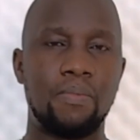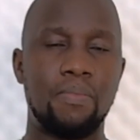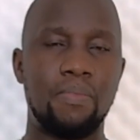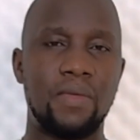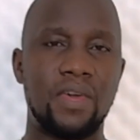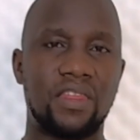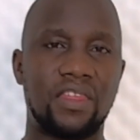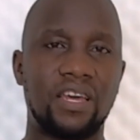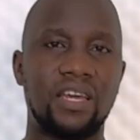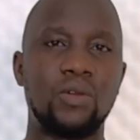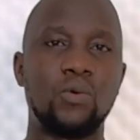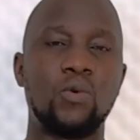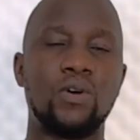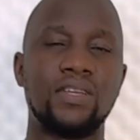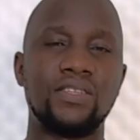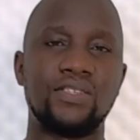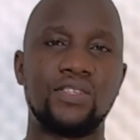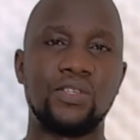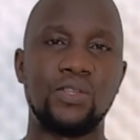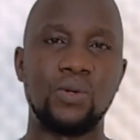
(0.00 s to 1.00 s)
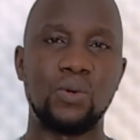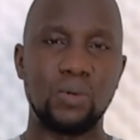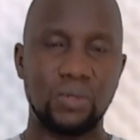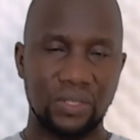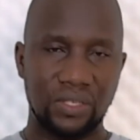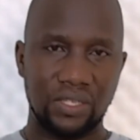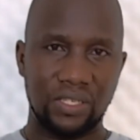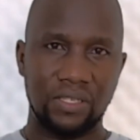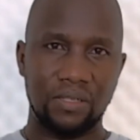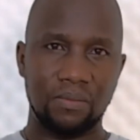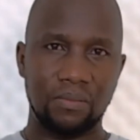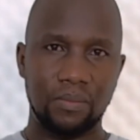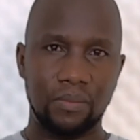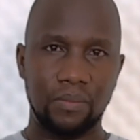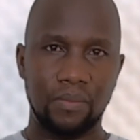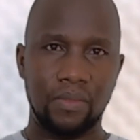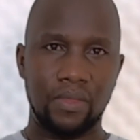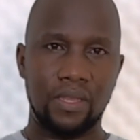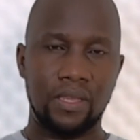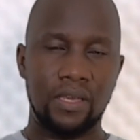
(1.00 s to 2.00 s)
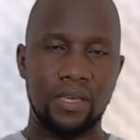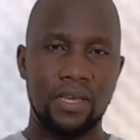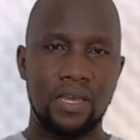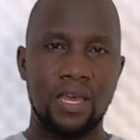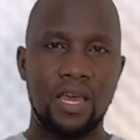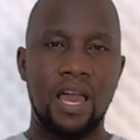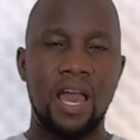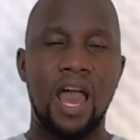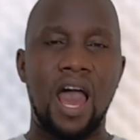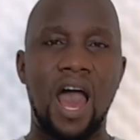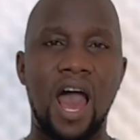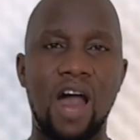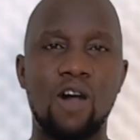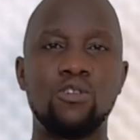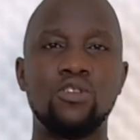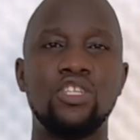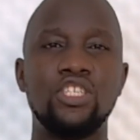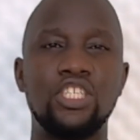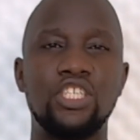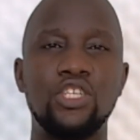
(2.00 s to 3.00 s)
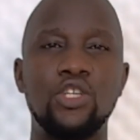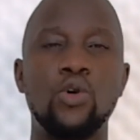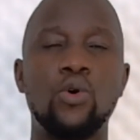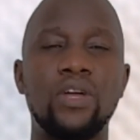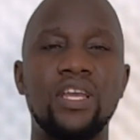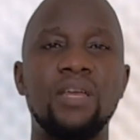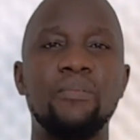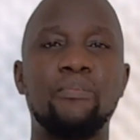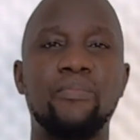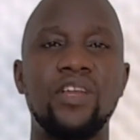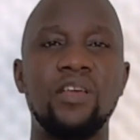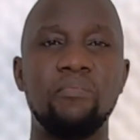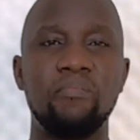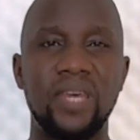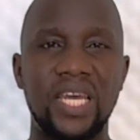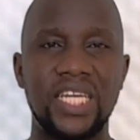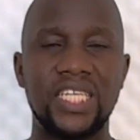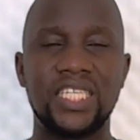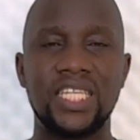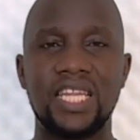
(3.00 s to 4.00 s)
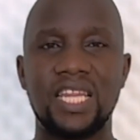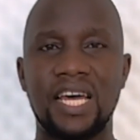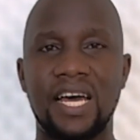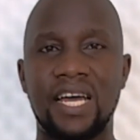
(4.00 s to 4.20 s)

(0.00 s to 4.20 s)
method was used, how did you implement